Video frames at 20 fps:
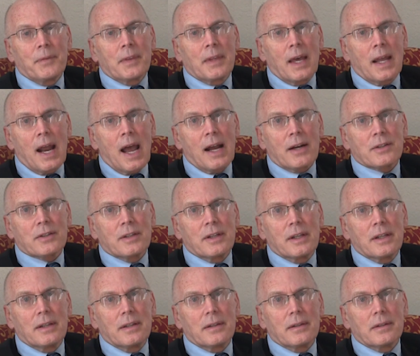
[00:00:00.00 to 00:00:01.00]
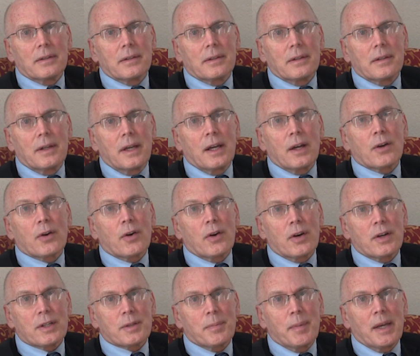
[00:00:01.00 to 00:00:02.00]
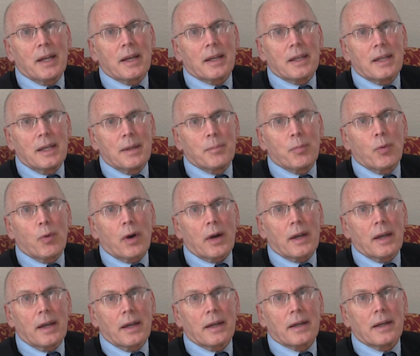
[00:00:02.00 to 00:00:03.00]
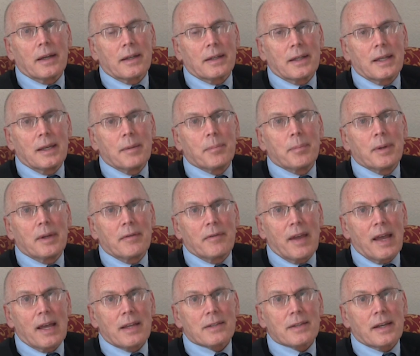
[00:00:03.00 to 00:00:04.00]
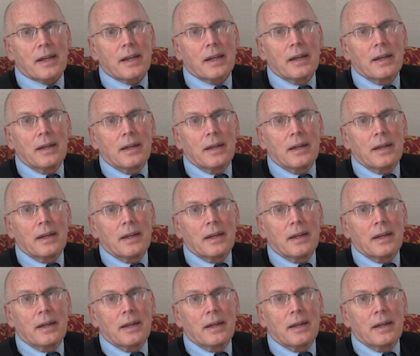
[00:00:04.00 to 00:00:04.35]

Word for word: that actually encouraged me to keep working and keep advancing.